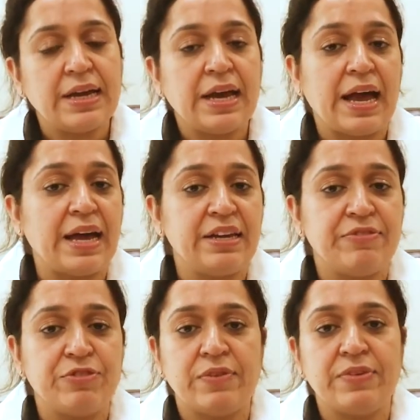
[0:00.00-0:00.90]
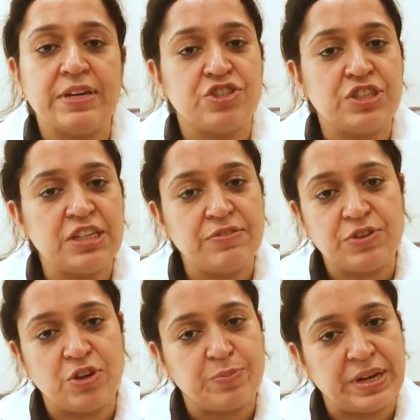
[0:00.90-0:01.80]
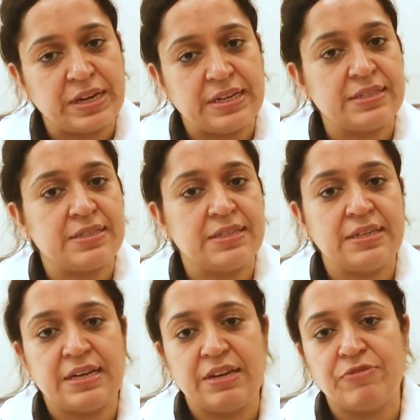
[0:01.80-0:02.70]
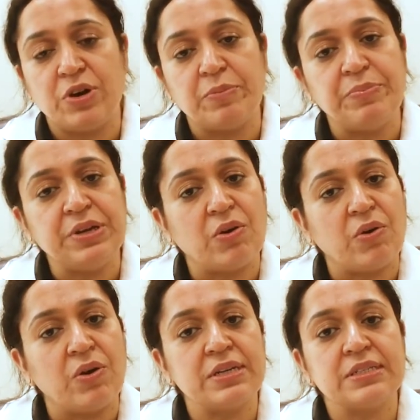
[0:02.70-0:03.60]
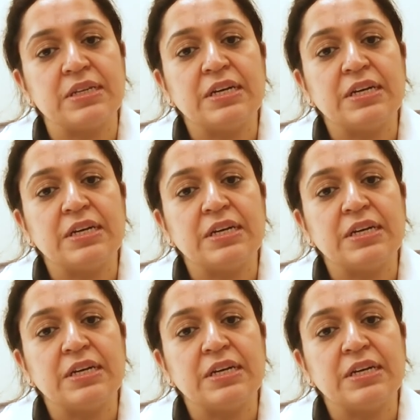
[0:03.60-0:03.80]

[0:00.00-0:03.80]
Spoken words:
and if you have achieved your pregnancy and if you are beyond